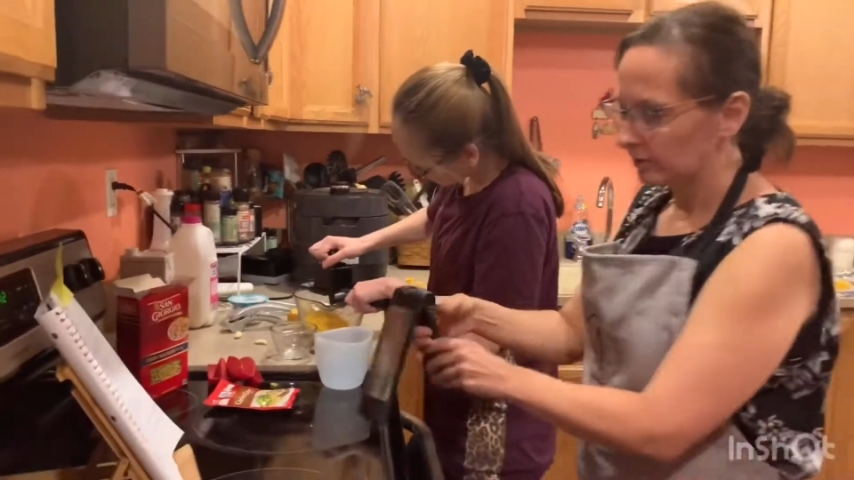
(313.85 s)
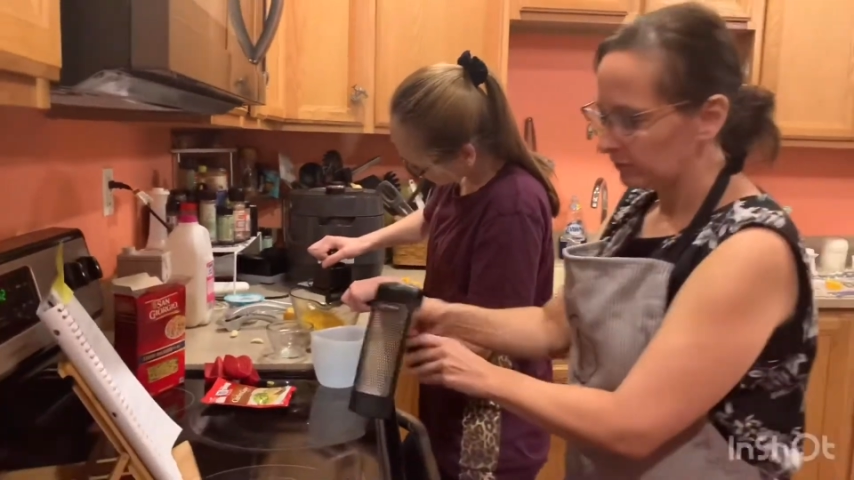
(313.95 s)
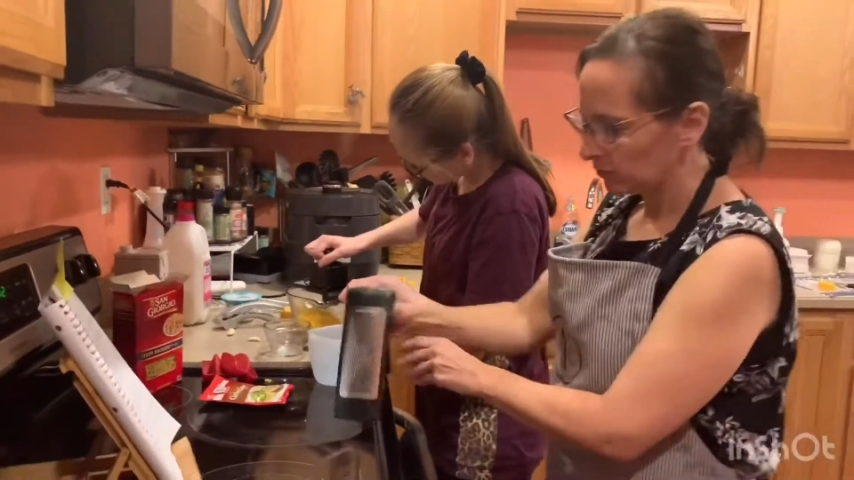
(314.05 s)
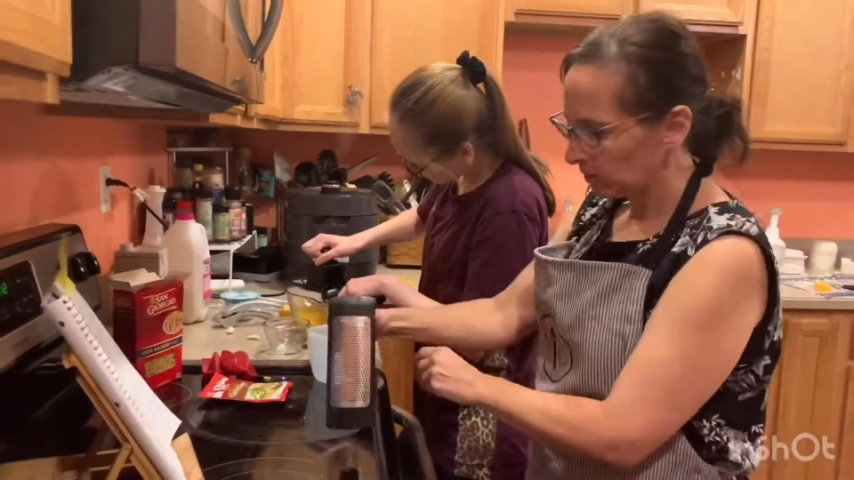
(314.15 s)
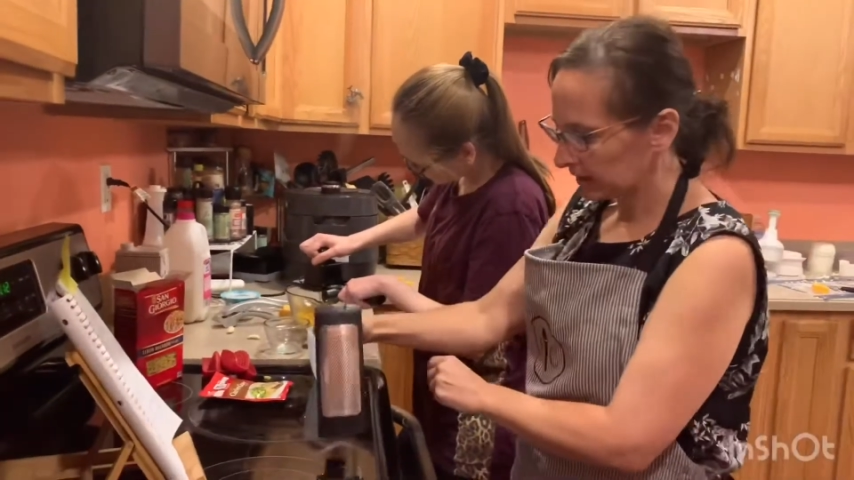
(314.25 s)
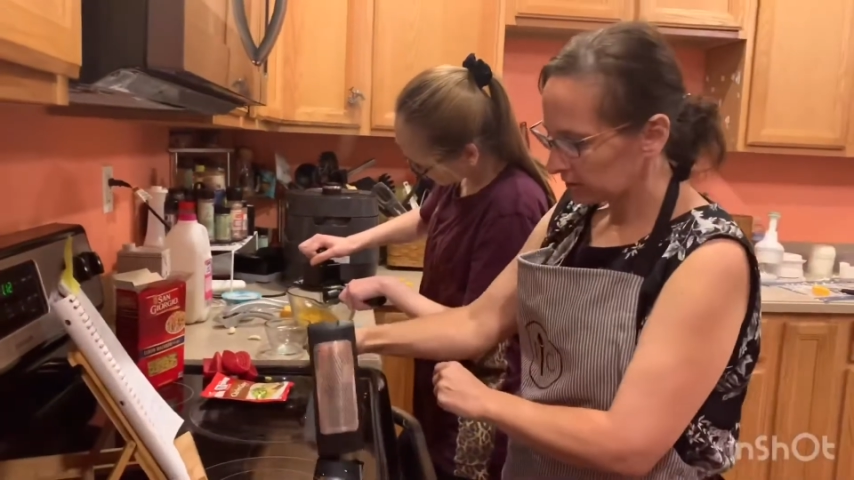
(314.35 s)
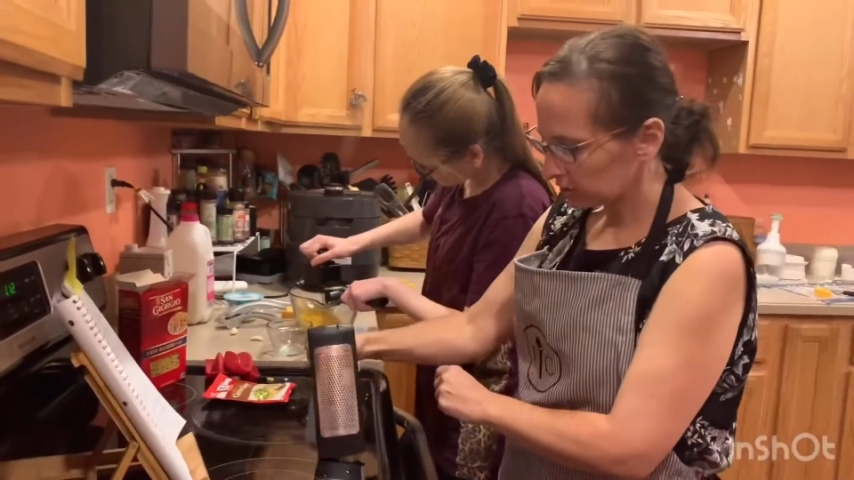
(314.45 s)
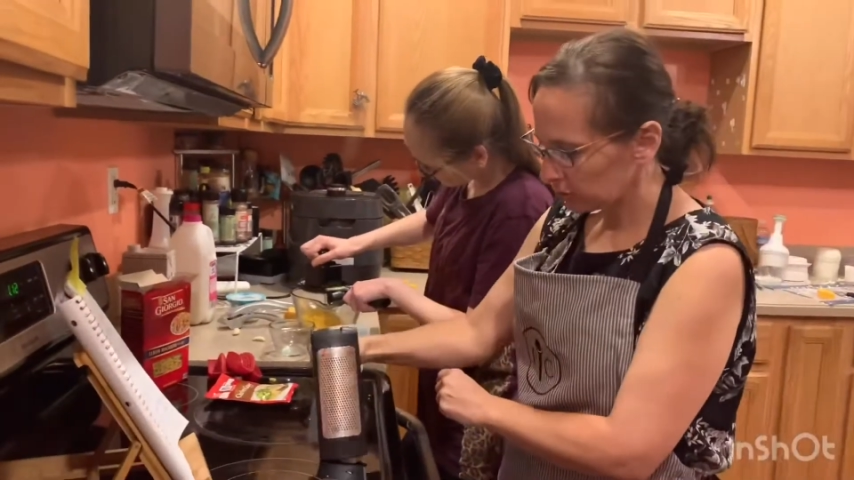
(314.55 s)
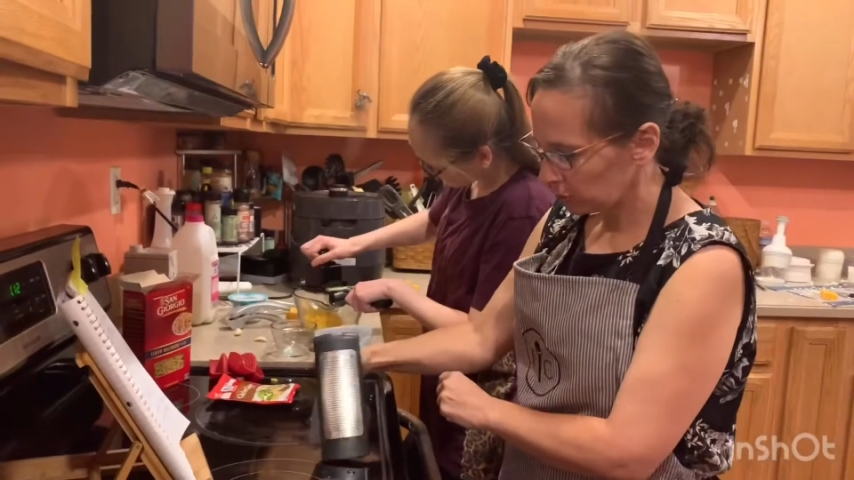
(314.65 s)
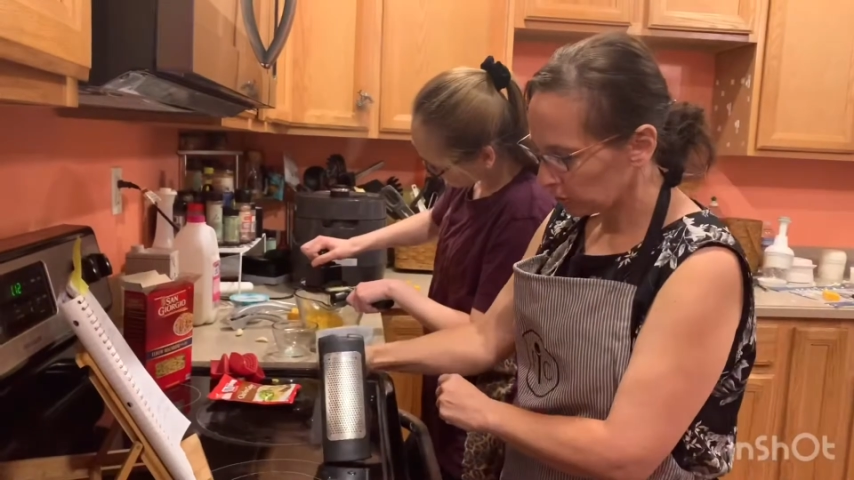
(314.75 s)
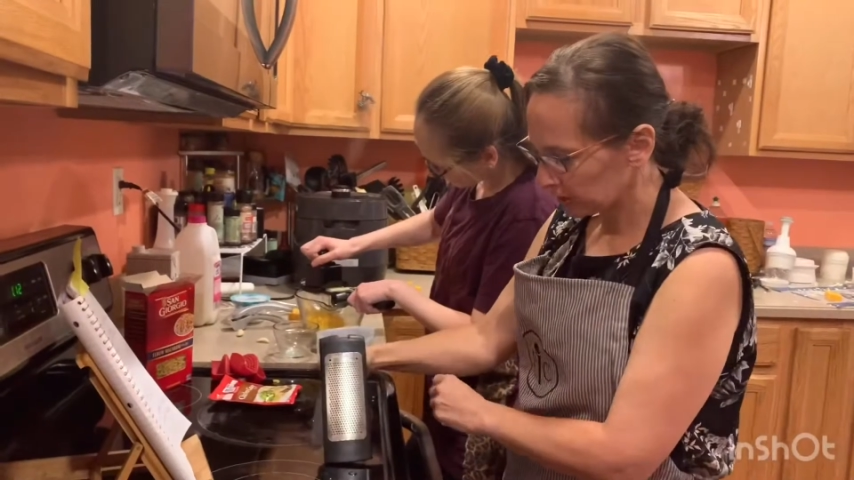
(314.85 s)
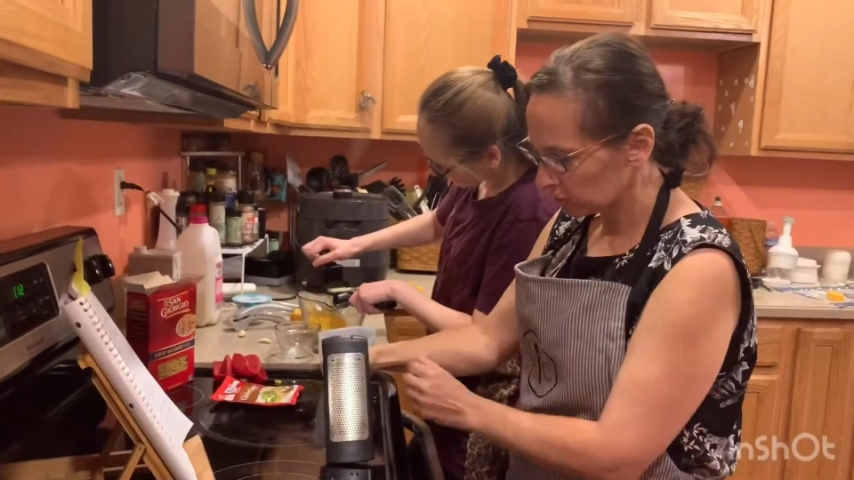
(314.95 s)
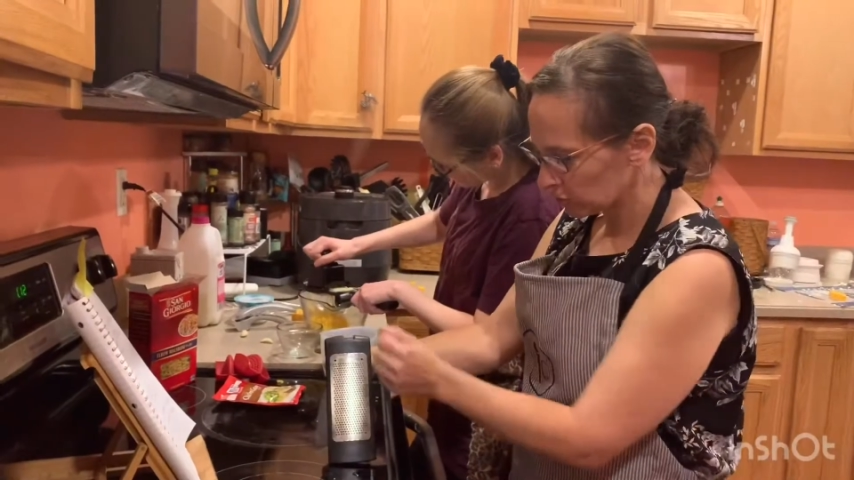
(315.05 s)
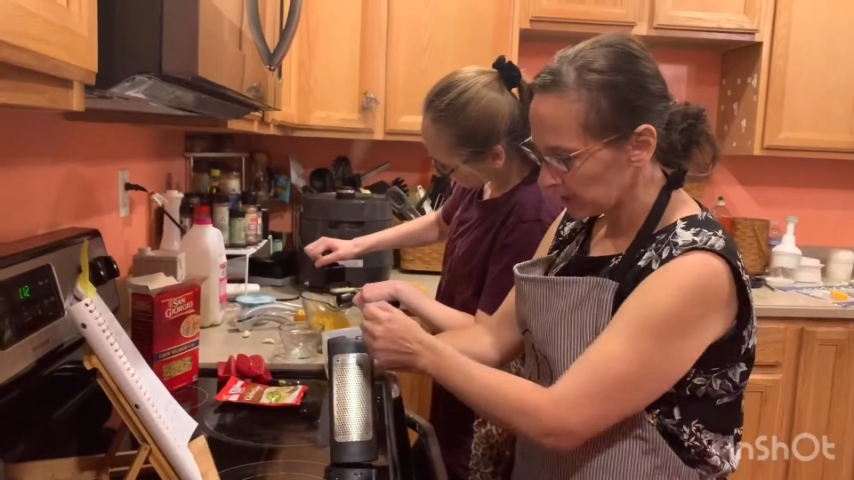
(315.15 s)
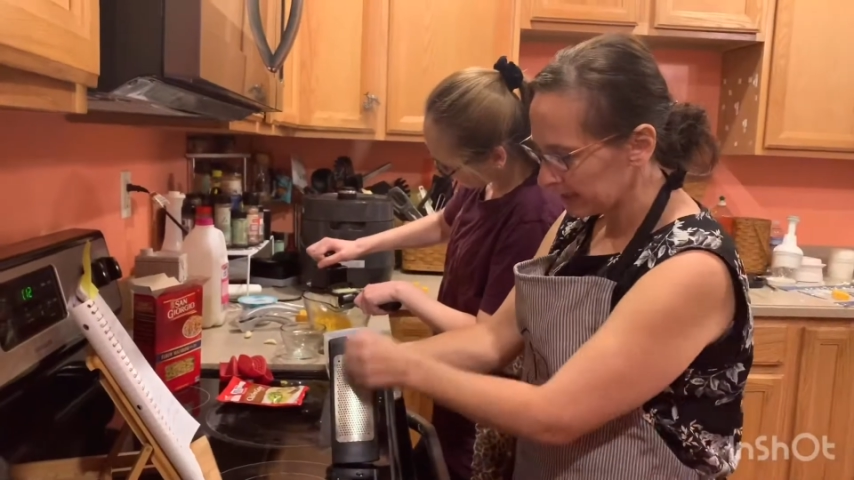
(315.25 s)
you want to, you can shred it